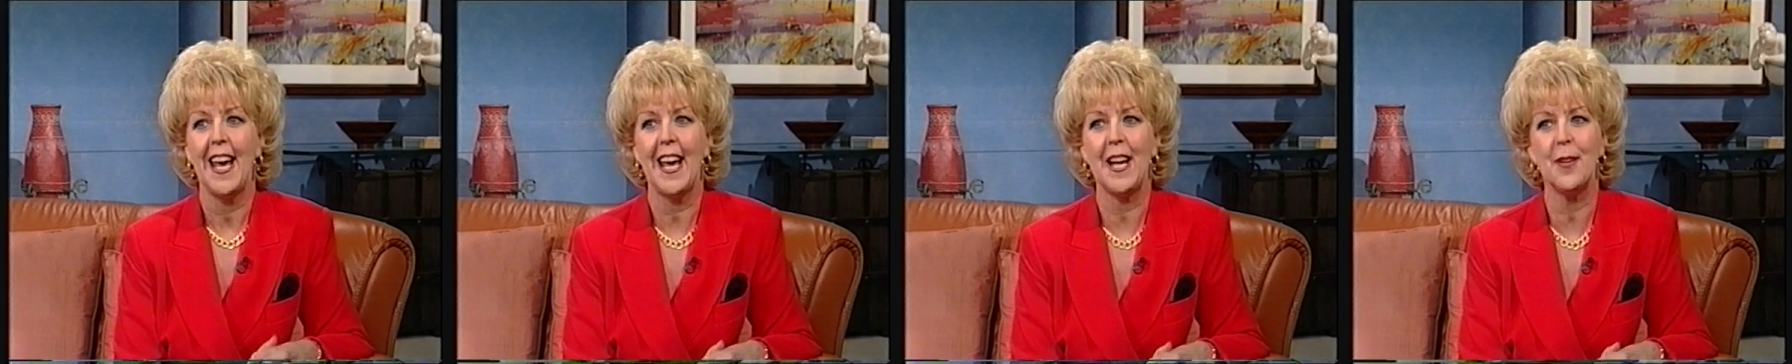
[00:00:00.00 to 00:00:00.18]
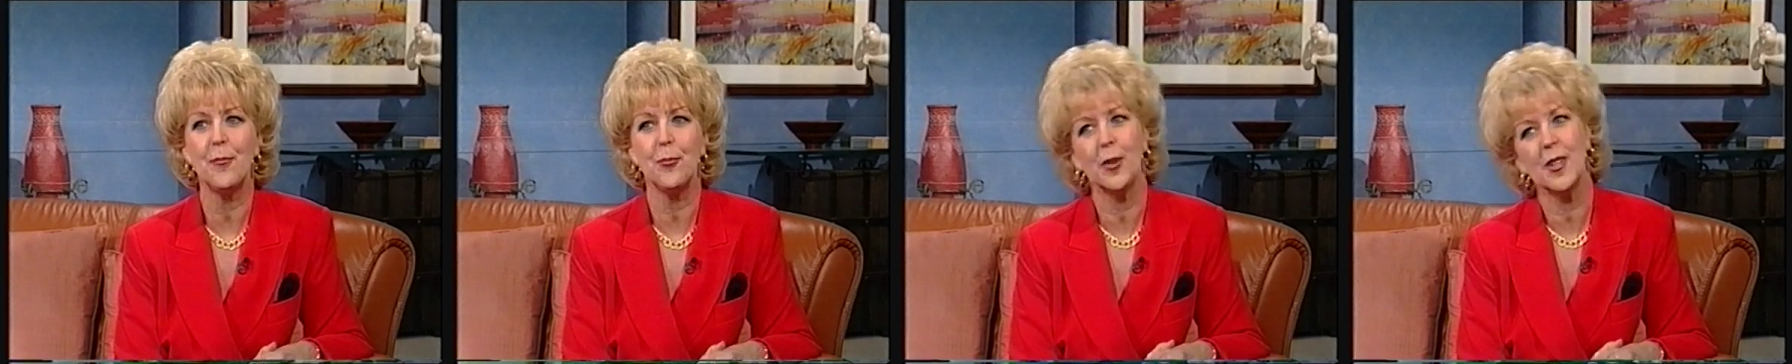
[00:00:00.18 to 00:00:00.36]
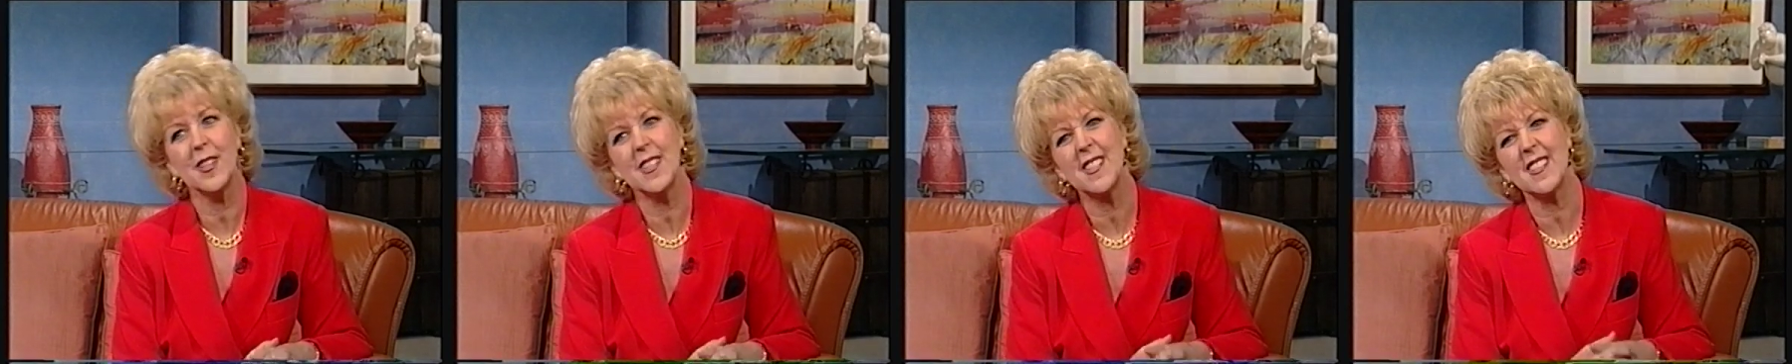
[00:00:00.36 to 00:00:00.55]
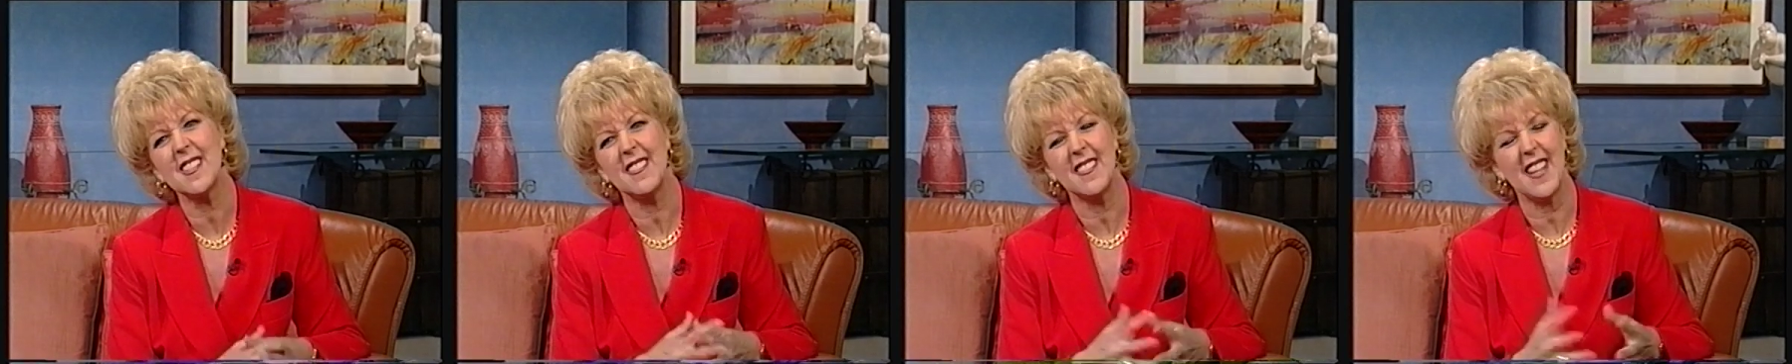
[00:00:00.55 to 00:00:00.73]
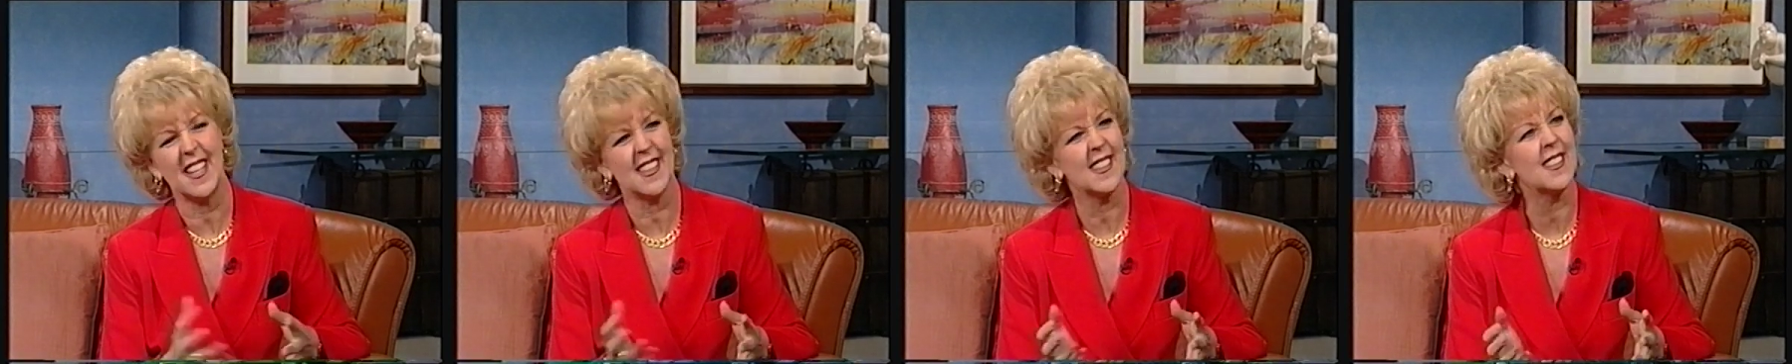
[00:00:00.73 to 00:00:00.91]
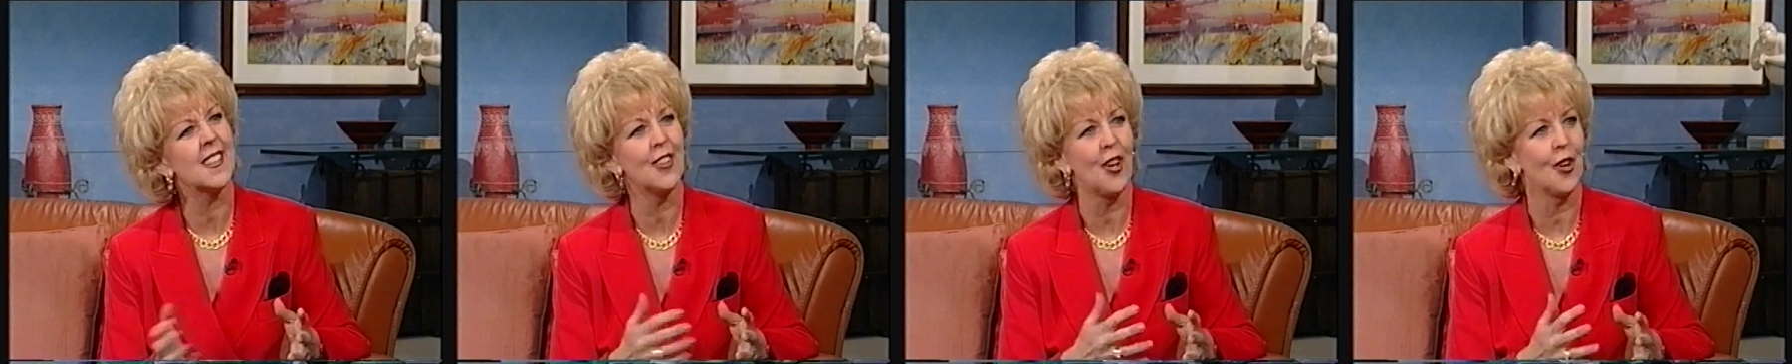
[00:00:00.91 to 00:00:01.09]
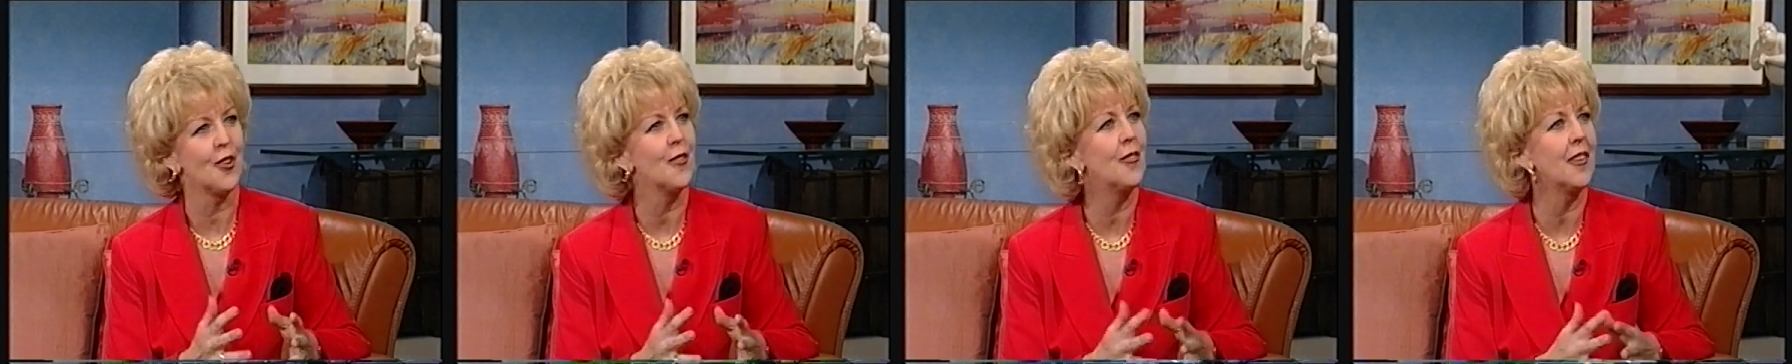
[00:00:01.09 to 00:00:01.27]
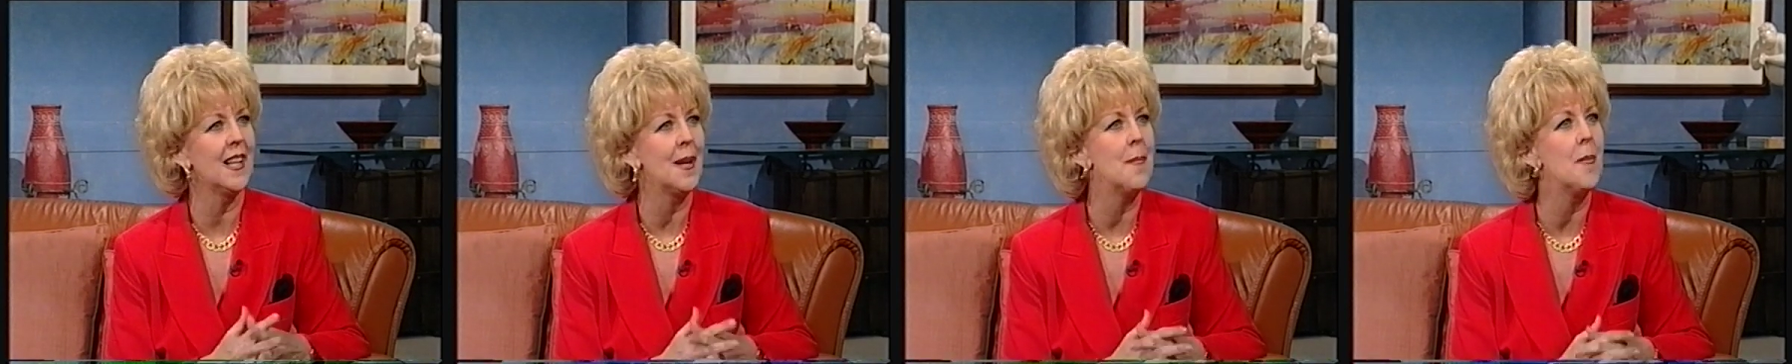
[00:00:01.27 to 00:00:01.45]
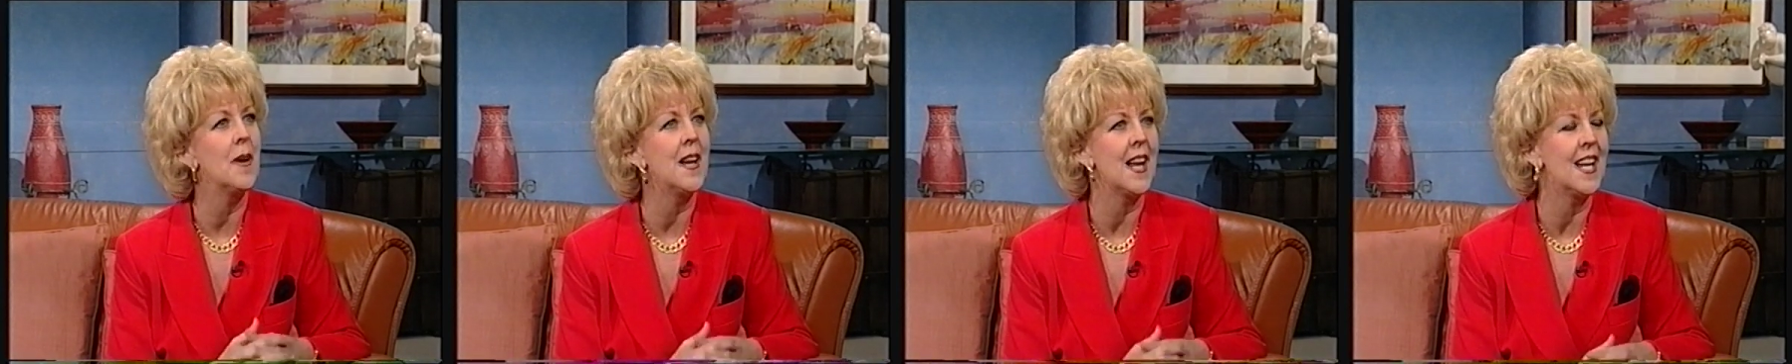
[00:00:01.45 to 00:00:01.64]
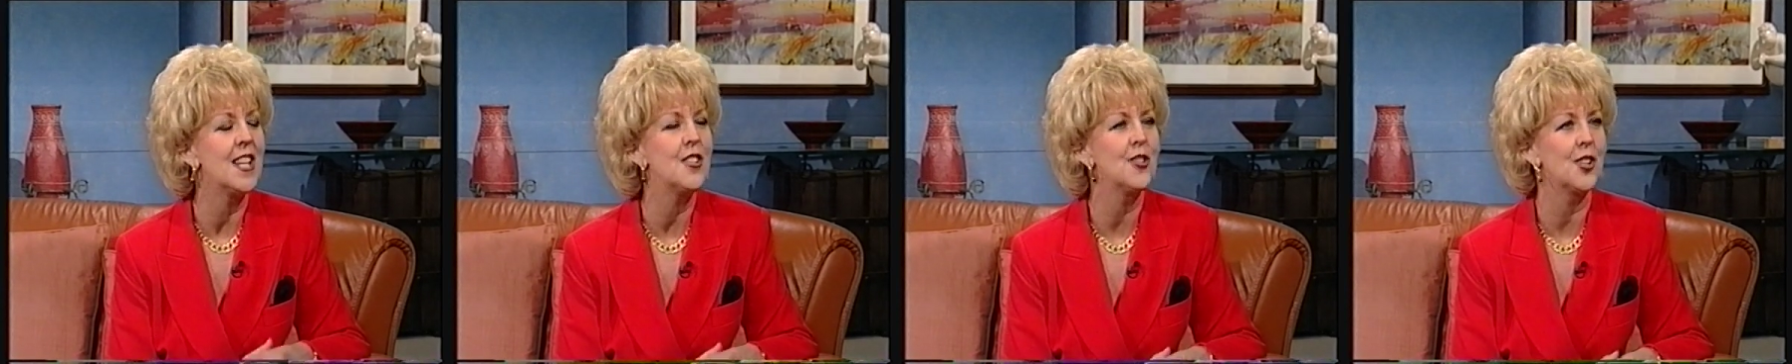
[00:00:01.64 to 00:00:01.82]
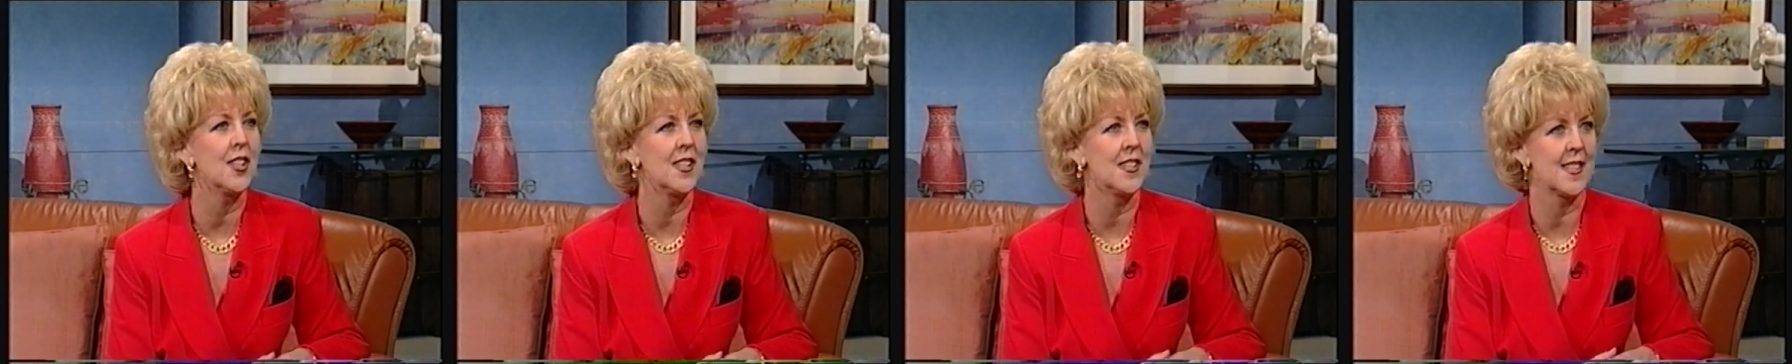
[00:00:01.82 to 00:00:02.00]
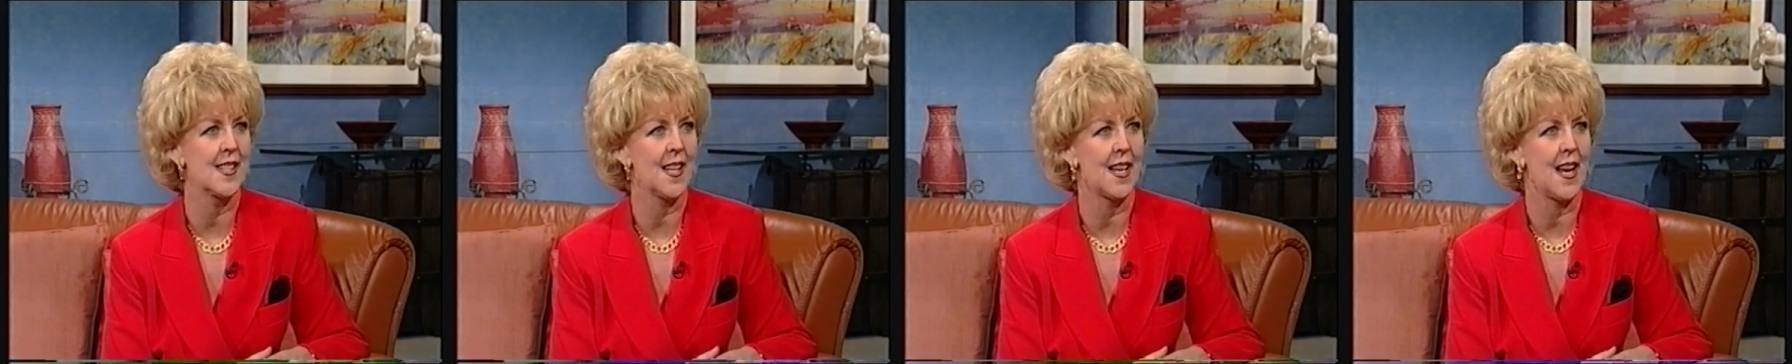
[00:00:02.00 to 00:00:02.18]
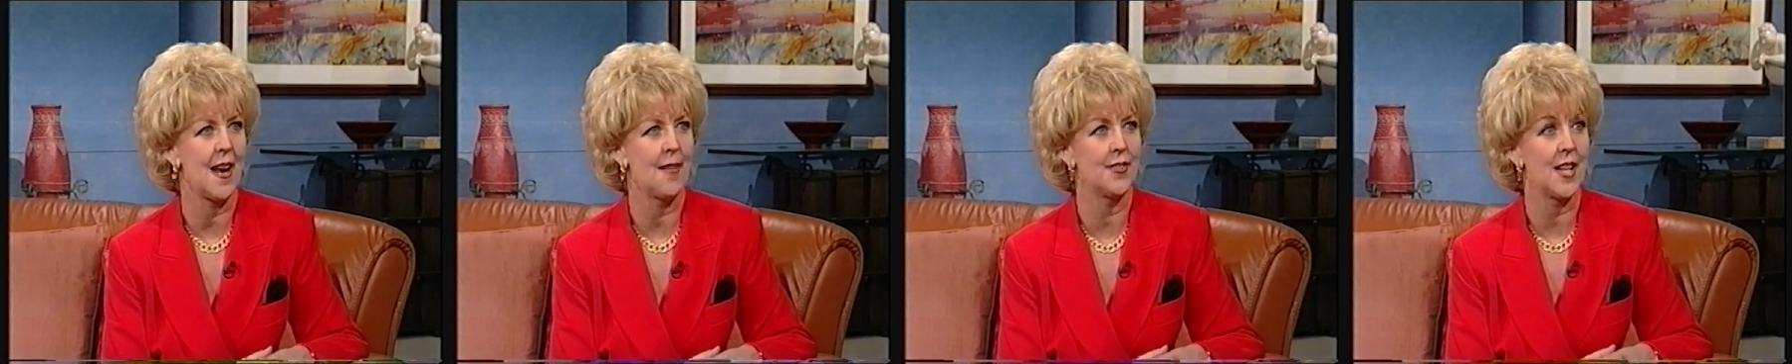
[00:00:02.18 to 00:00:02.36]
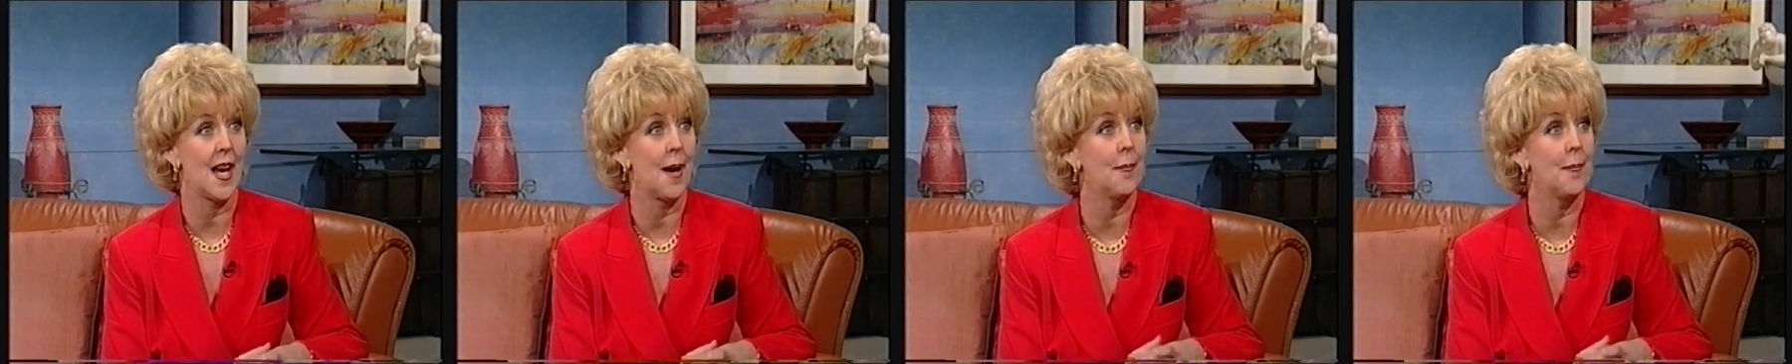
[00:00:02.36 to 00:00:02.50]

It was, there's a lot of eliminations that have yeah.